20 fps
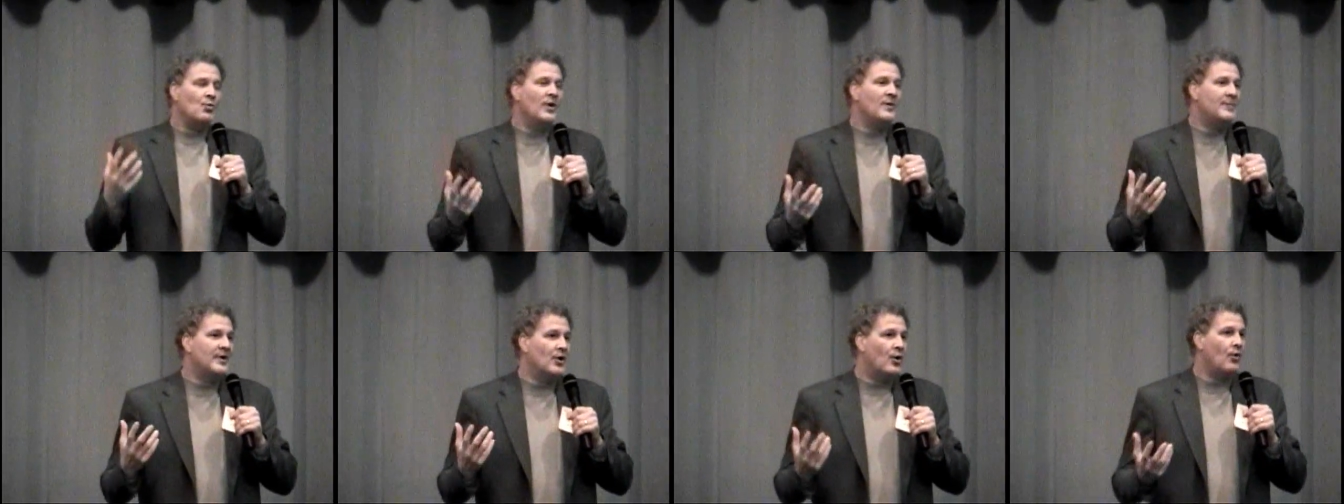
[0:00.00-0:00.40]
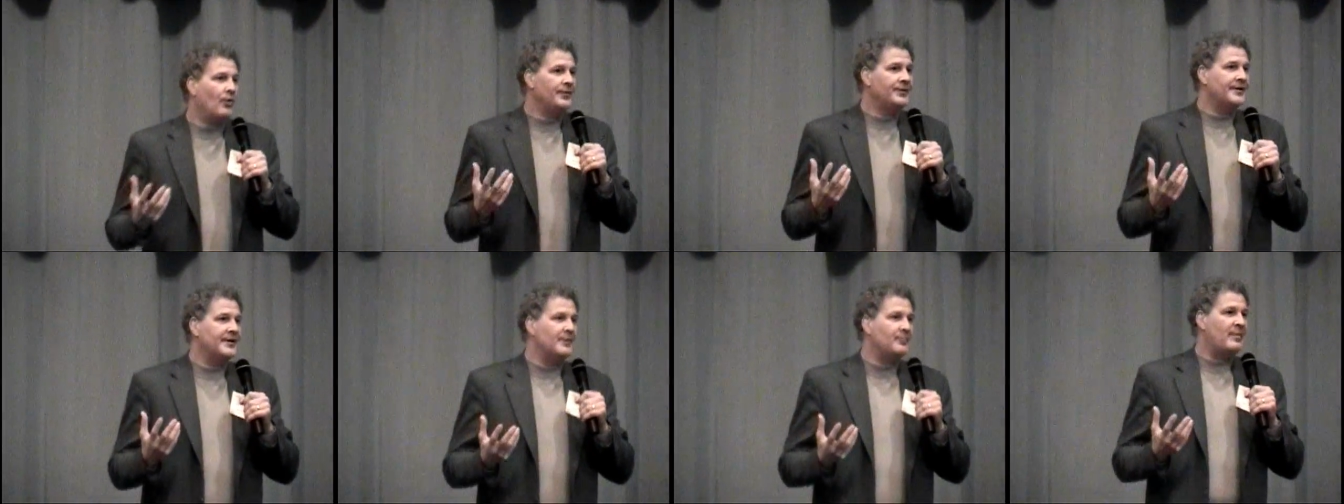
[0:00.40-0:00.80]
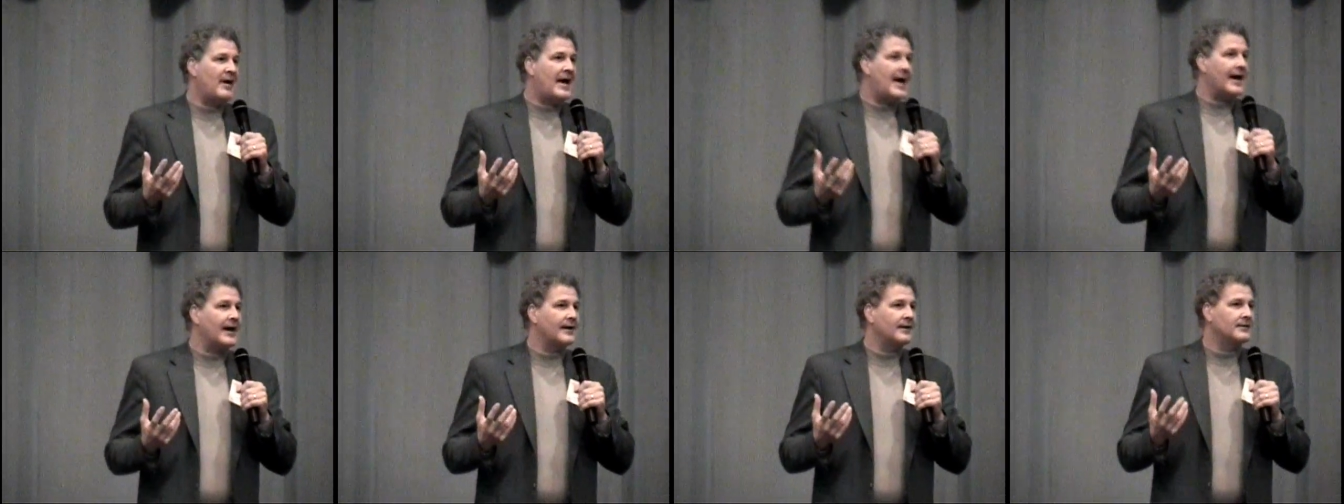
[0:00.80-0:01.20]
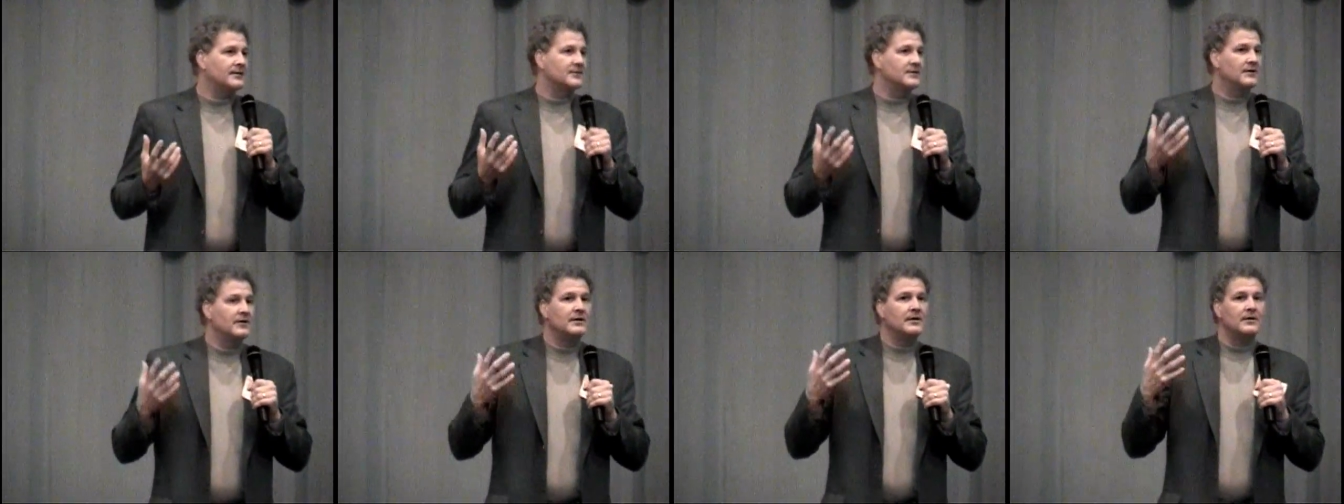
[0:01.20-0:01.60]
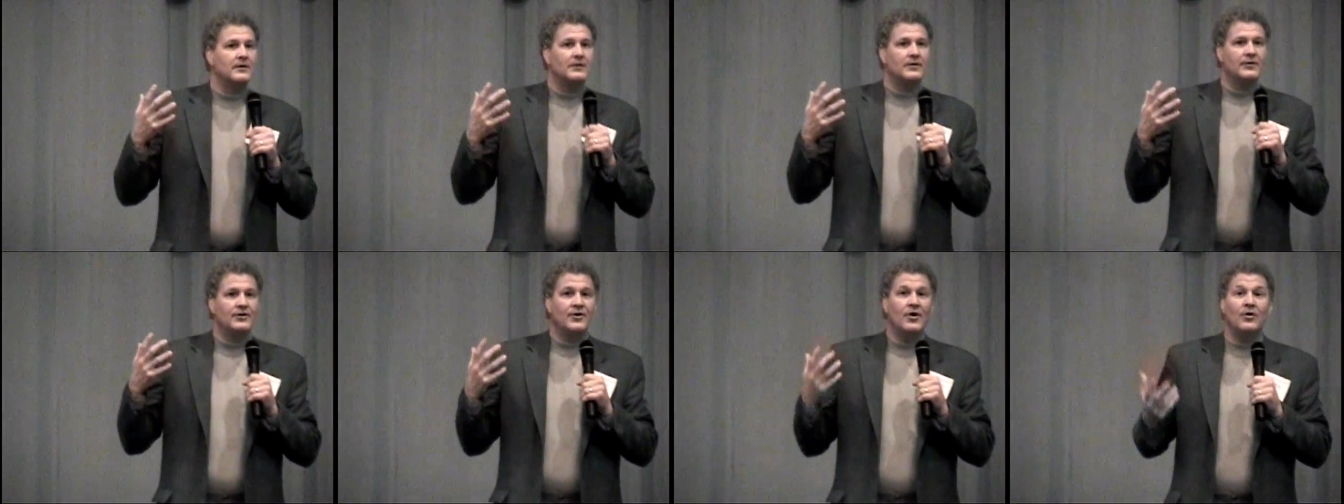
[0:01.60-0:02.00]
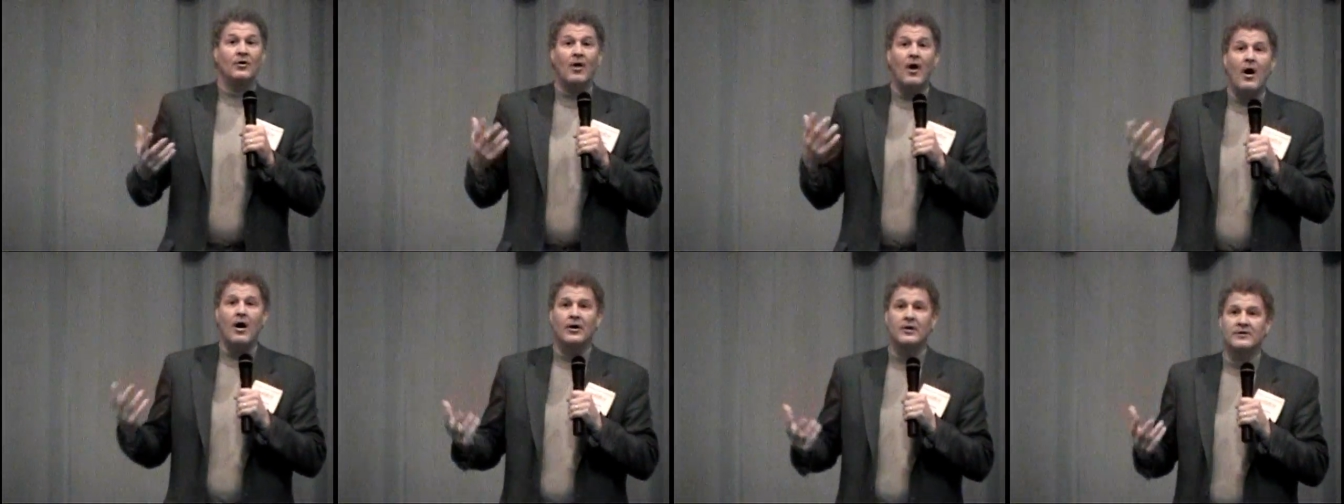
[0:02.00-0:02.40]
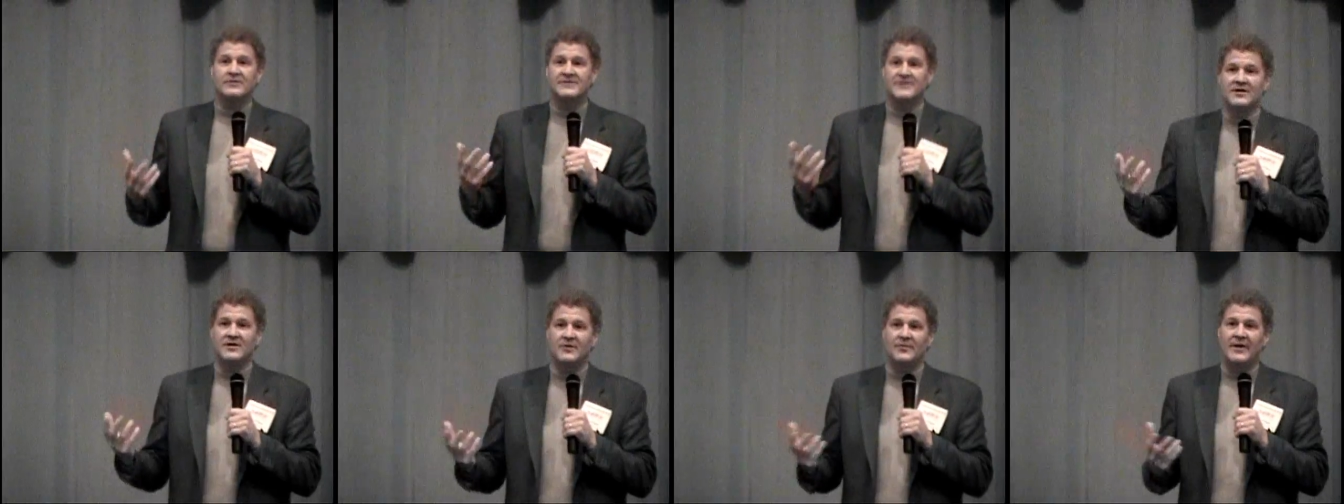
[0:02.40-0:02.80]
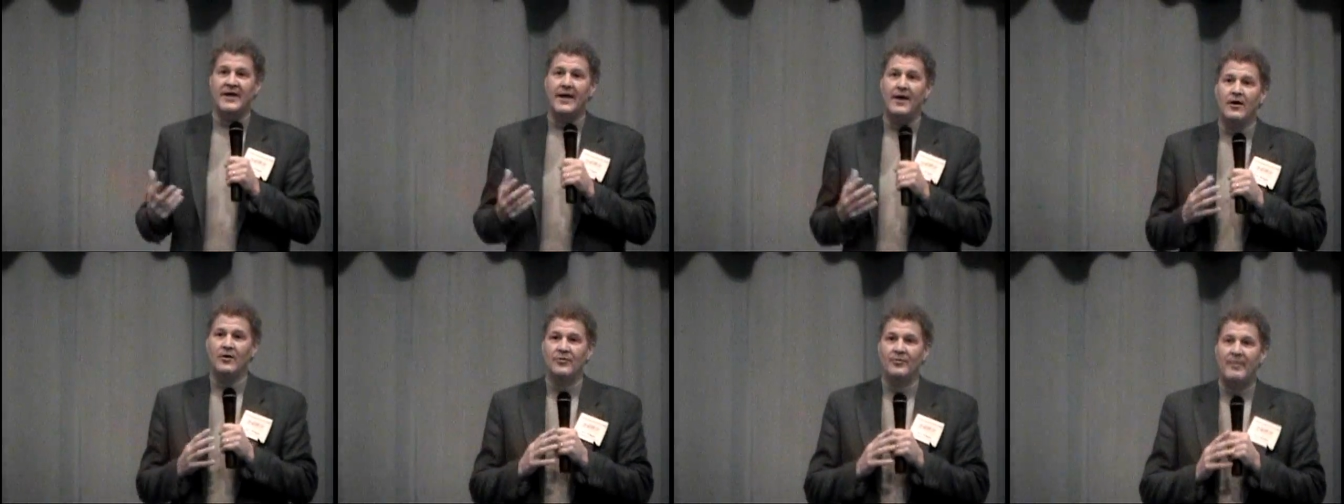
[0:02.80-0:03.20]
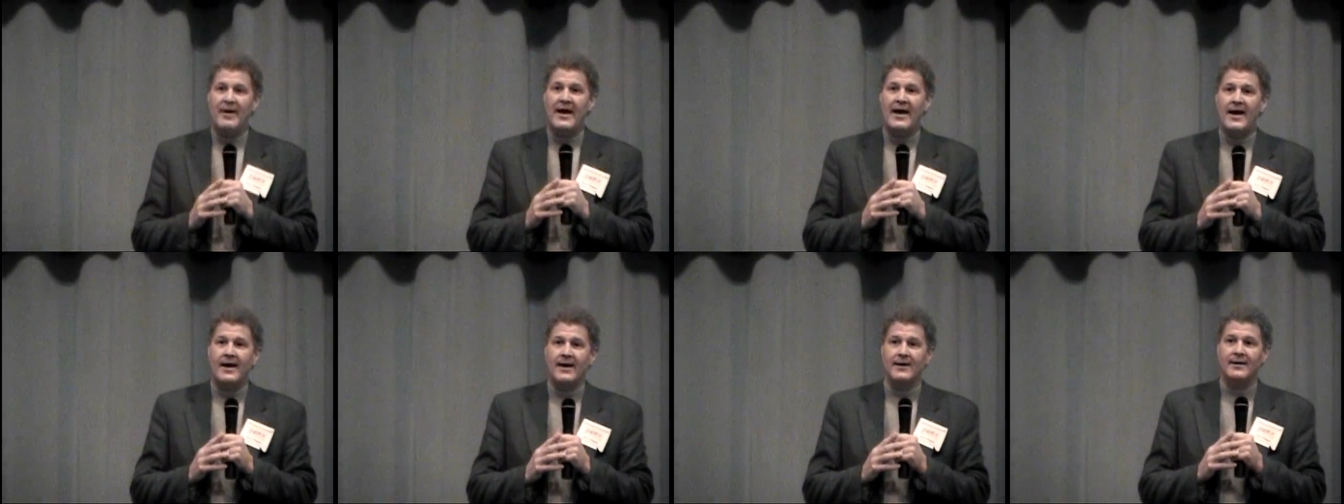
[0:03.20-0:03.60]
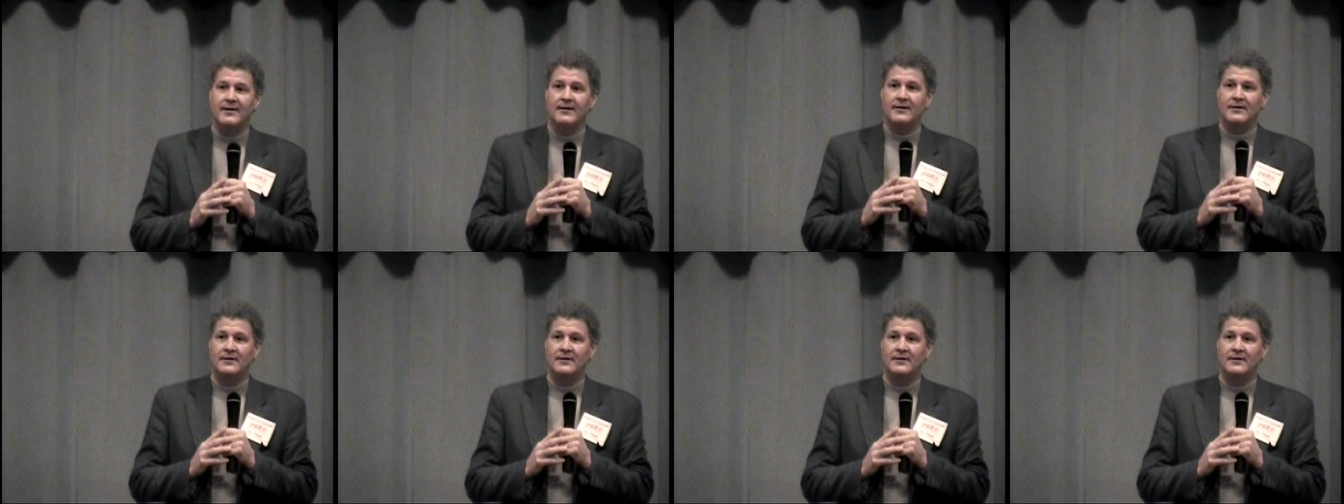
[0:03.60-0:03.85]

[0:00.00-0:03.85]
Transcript: We've been holding it back. No longer is it going to be held back.